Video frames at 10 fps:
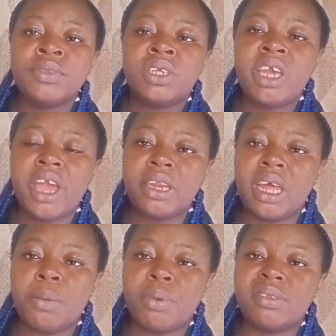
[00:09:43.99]
here in
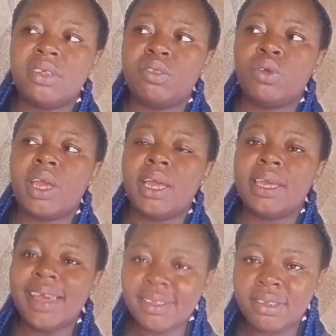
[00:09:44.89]
Anambra State, you can
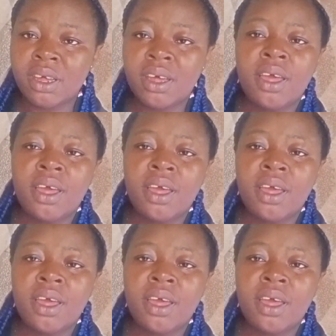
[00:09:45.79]
get